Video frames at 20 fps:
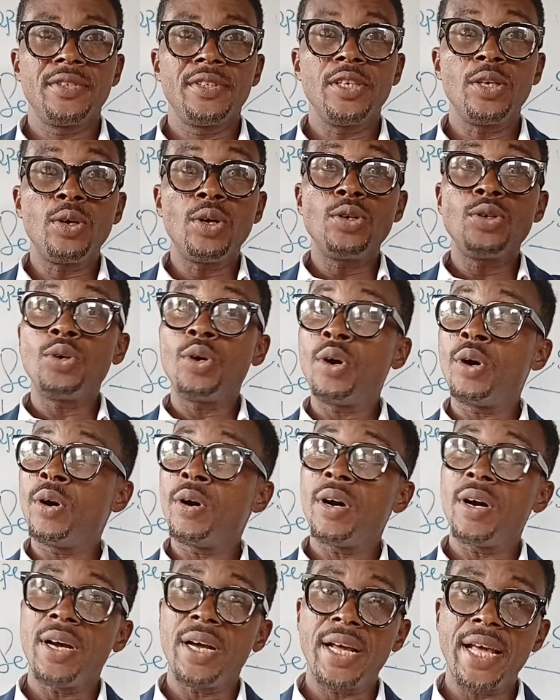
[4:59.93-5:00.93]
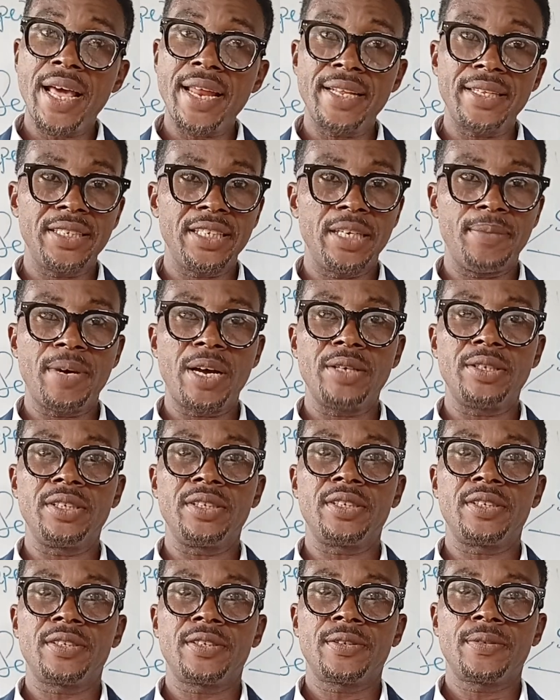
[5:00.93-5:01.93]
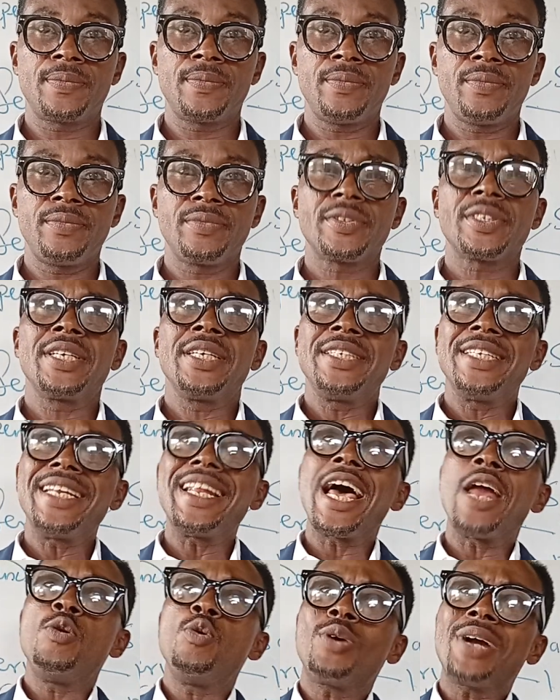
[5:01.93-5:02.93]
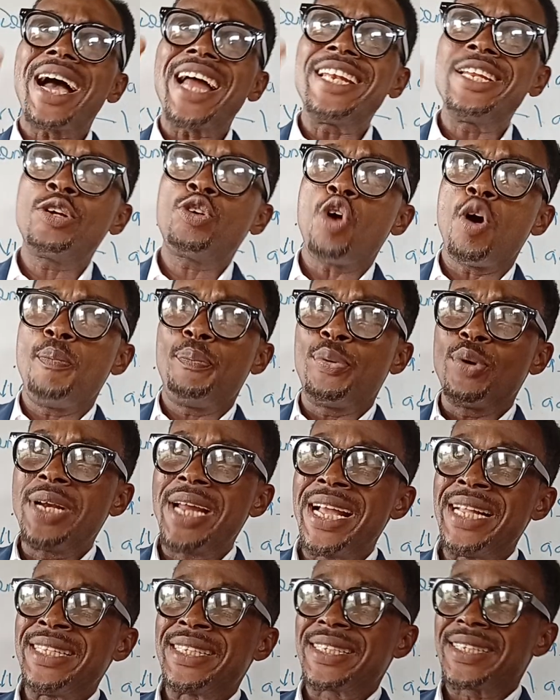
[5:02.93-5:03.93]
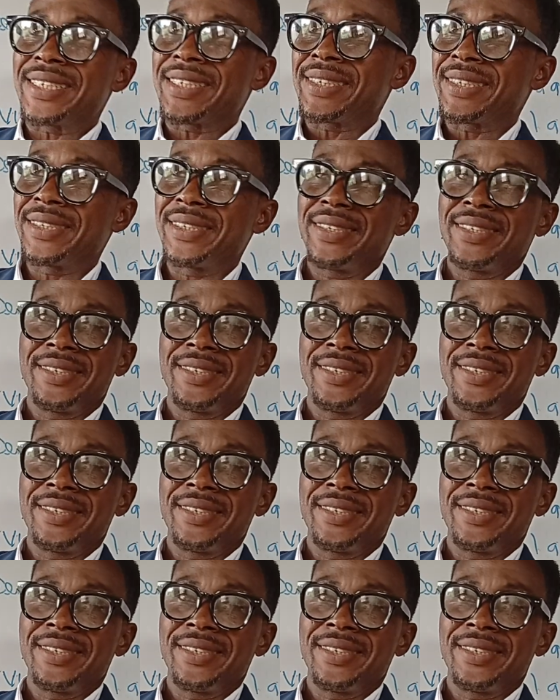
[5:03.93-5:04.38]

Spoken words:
They don't know anything about it. Then I look at the components.